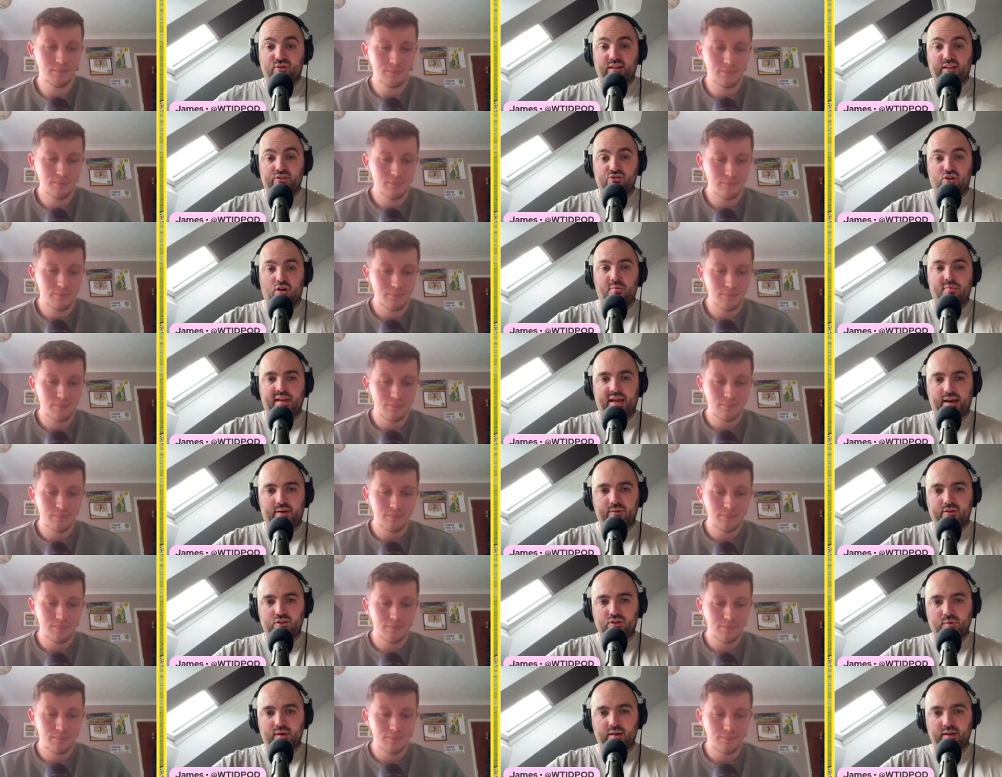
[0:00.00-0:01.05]
Speaker 1: dropped
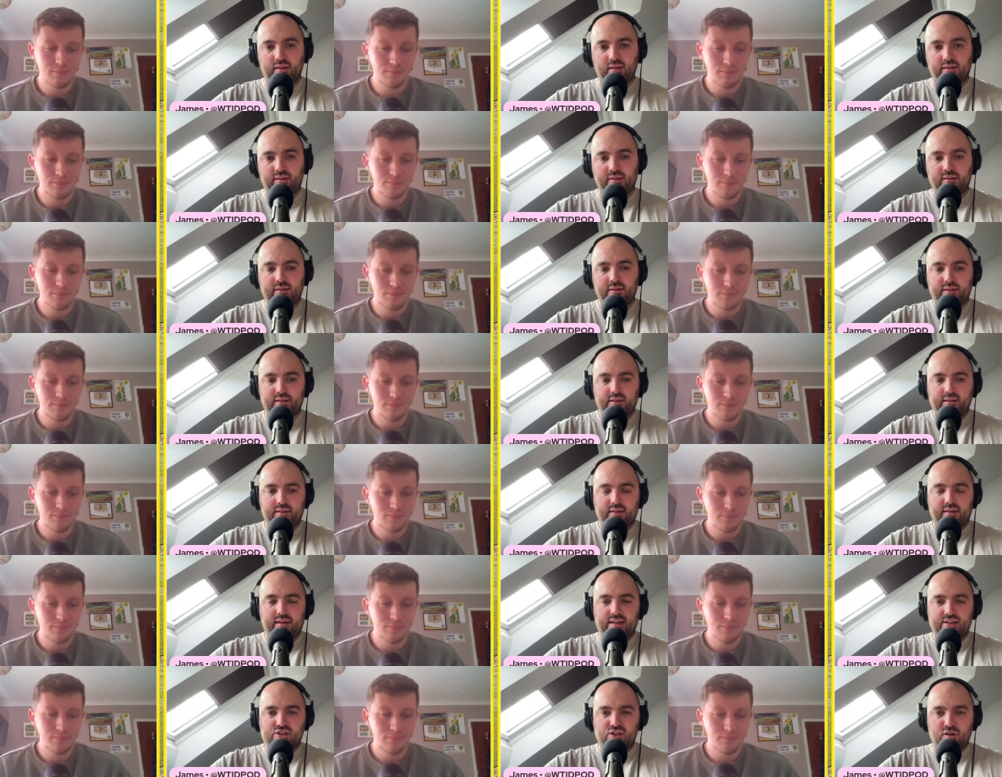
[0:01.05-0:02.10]
down as well, and
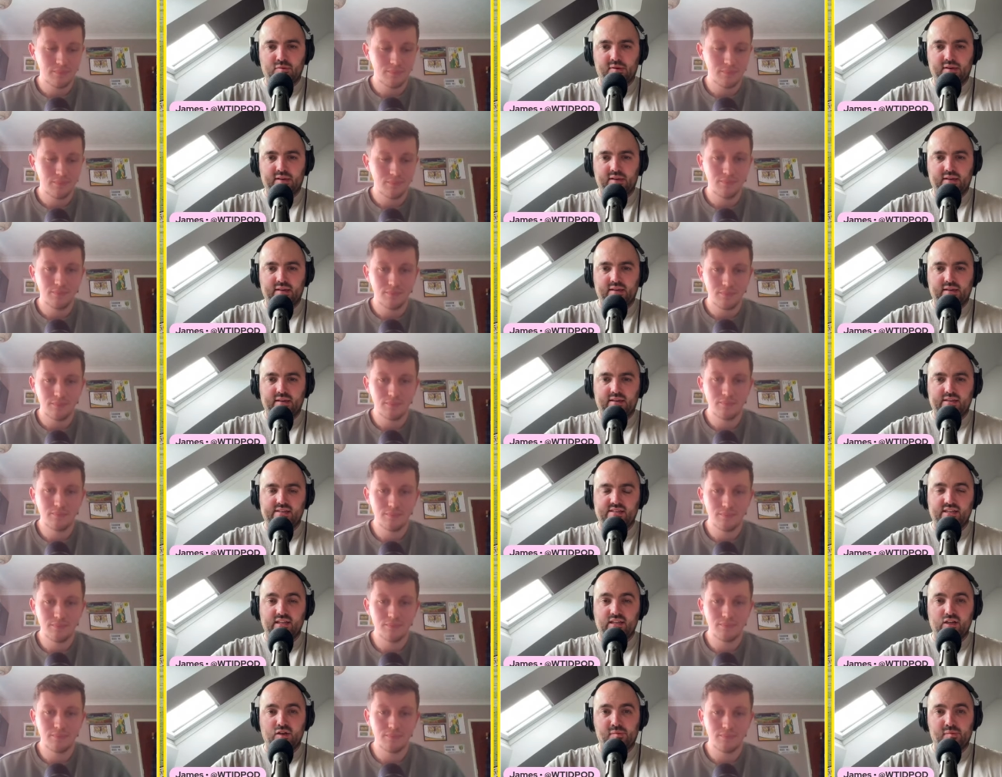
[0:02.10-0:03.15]
yeah, it's going to be it's
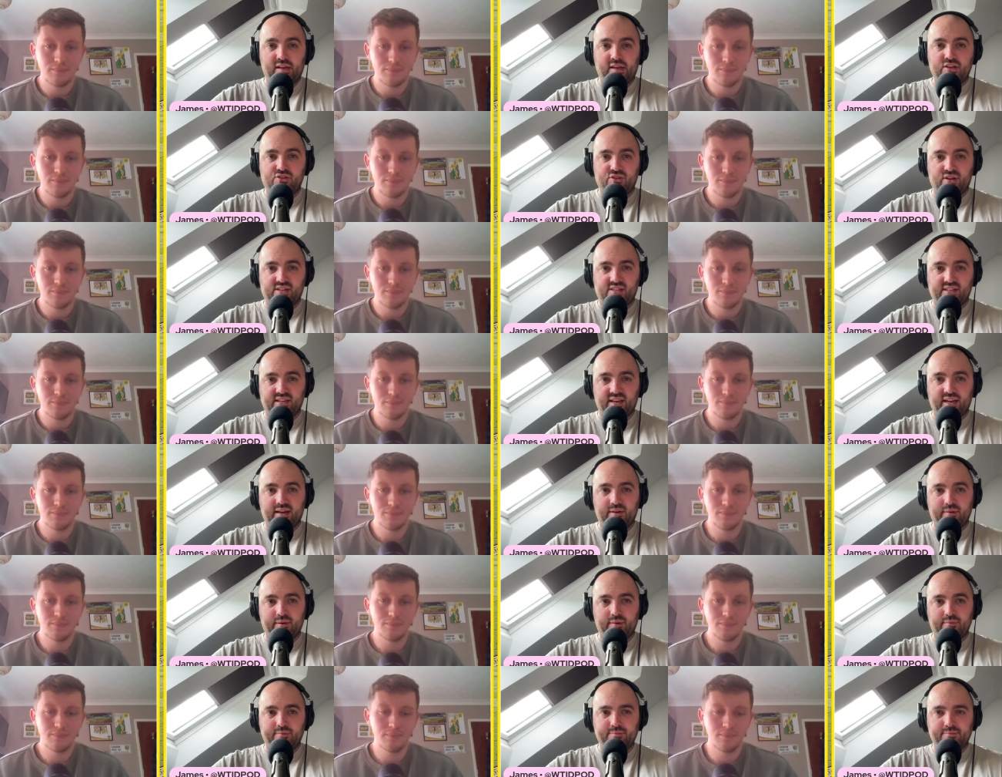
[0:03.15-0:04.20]
certainly going to be interesting
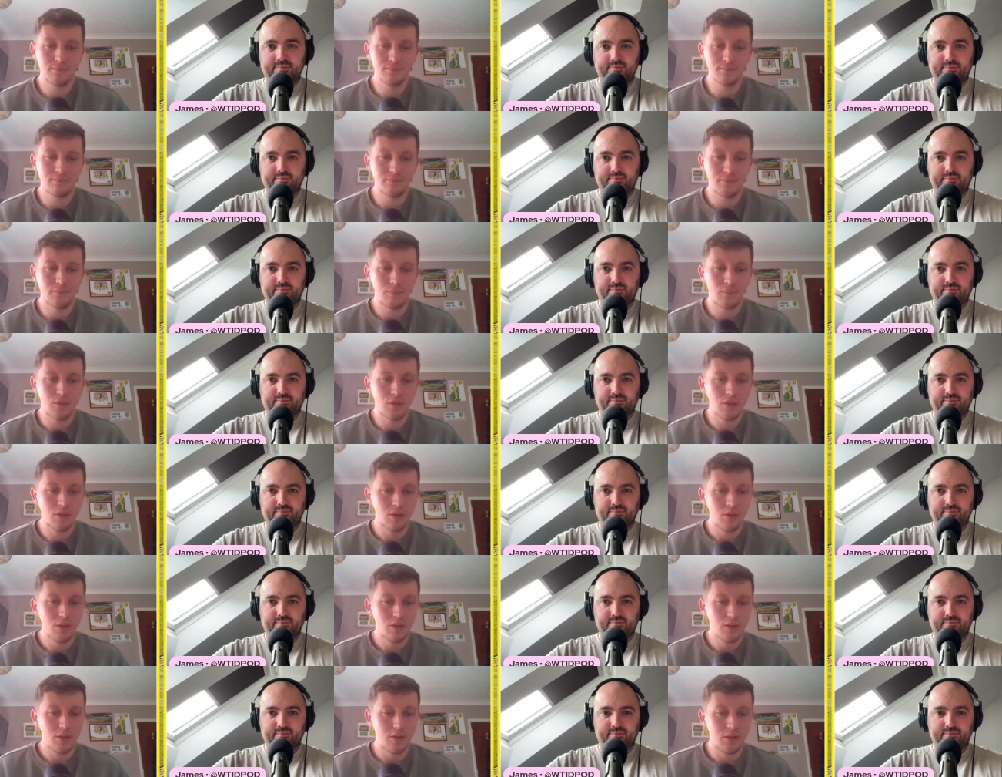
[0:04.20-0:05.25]
anyway.
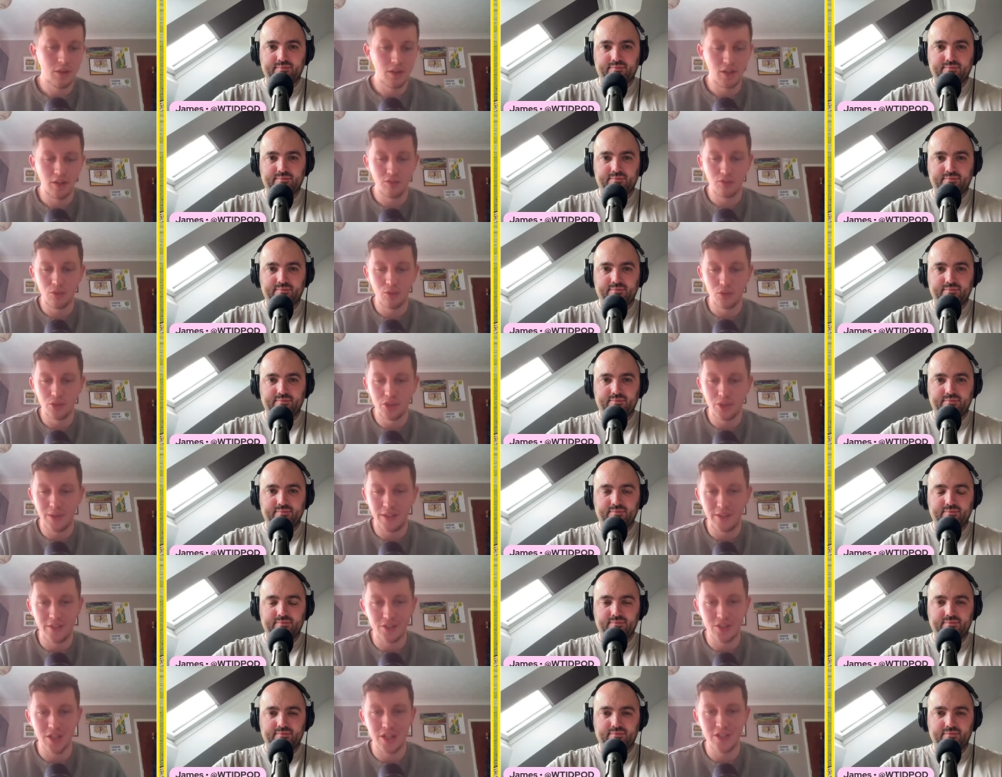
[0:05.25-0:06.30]
Speaker 2: Yeah, of course, you
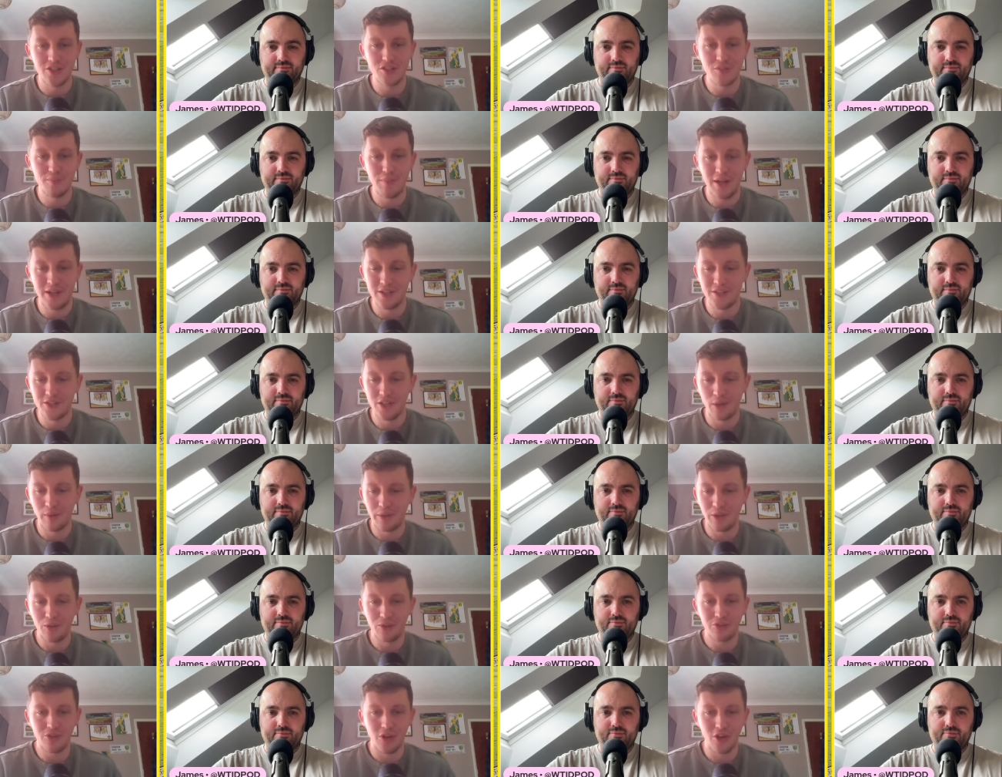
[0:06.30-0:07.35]
had the change of manager in
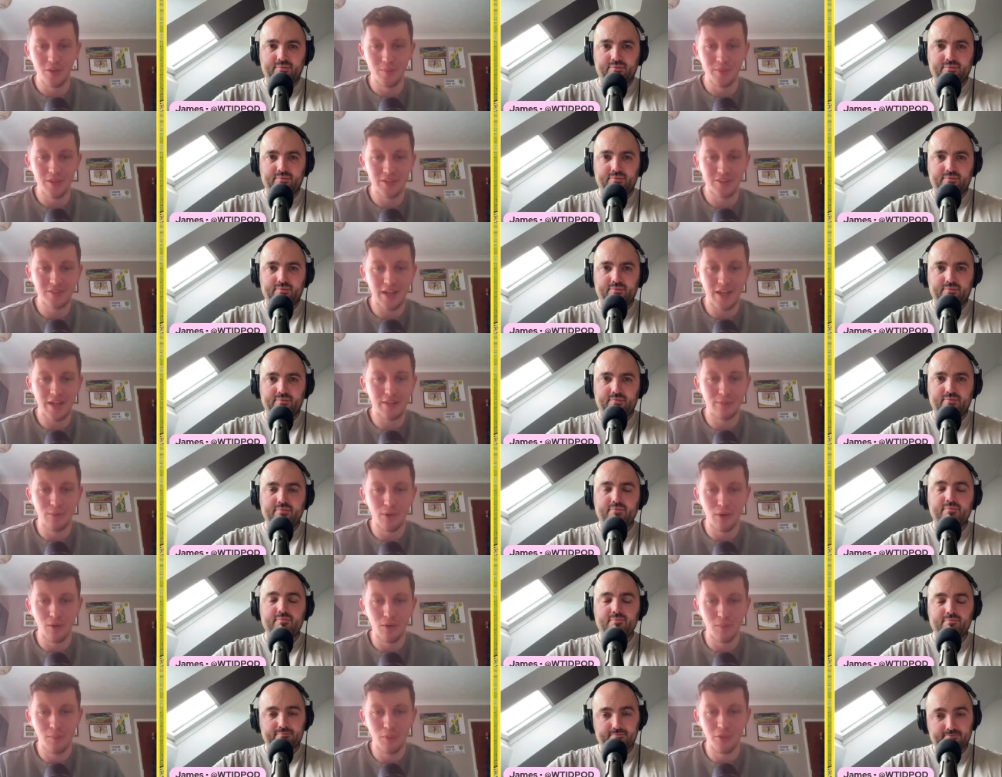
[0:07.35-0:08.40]
October. Danny
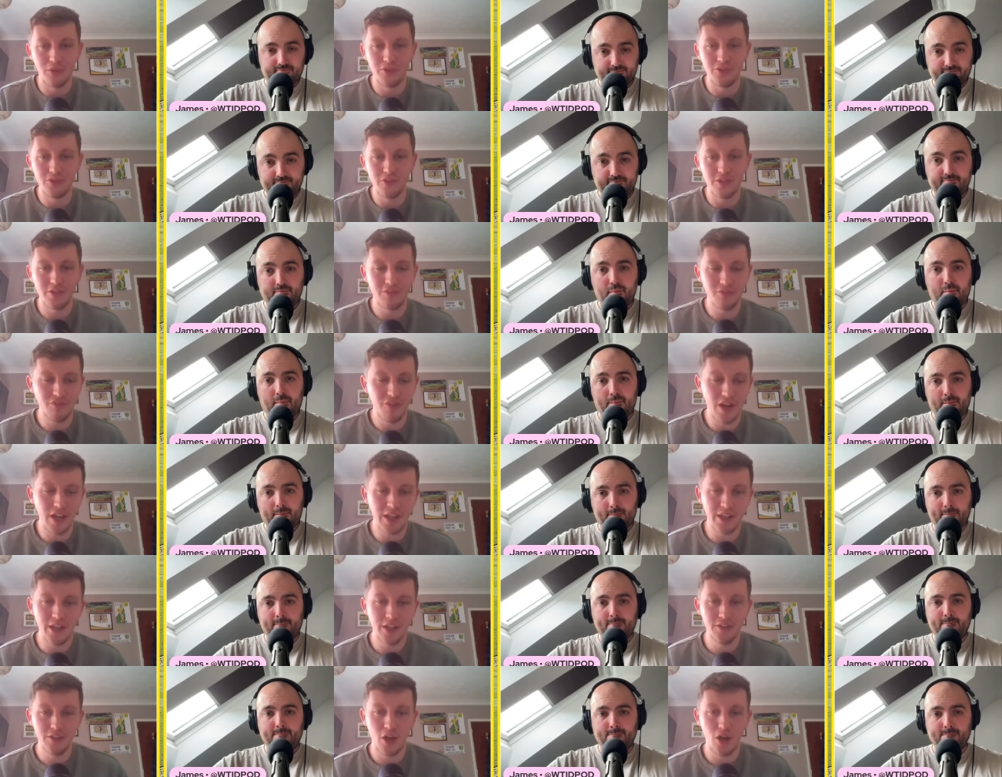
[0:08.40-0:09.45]
Röhl appointed,
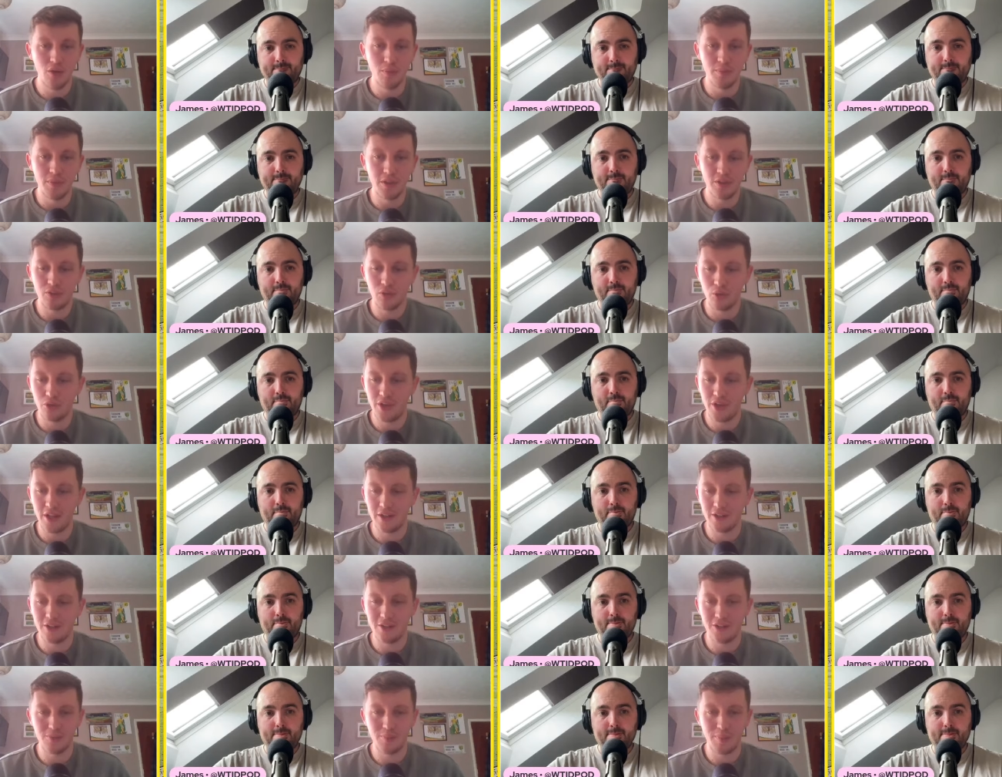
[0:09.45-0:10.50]
fairly unknown, but of course had
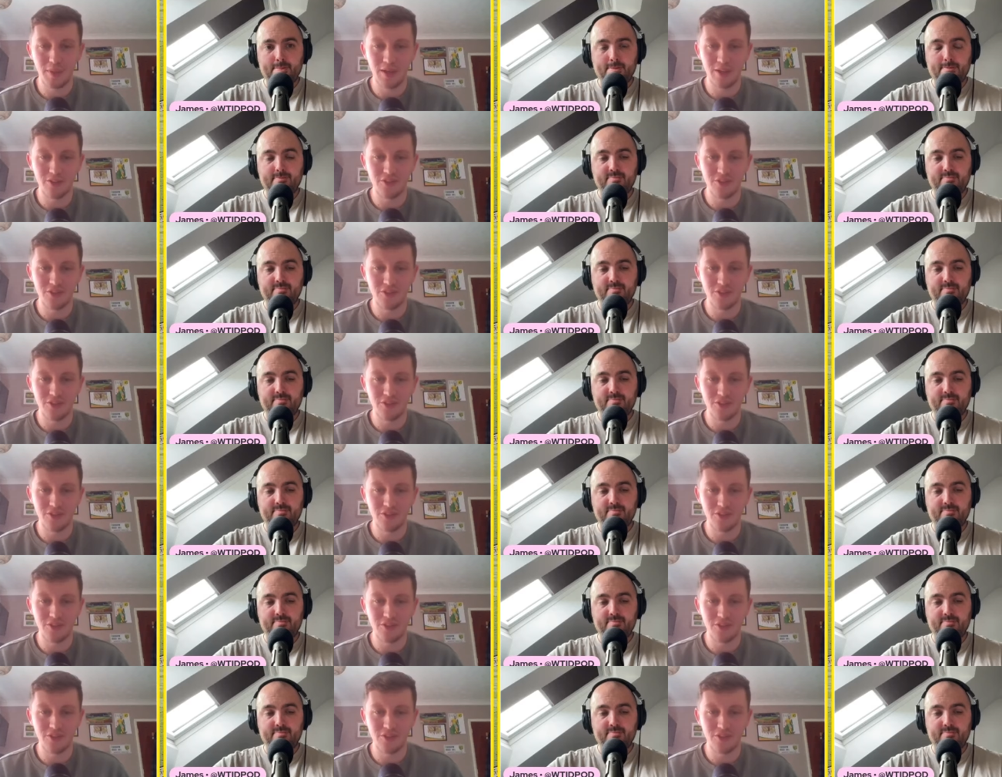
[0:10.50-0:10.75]
a spell at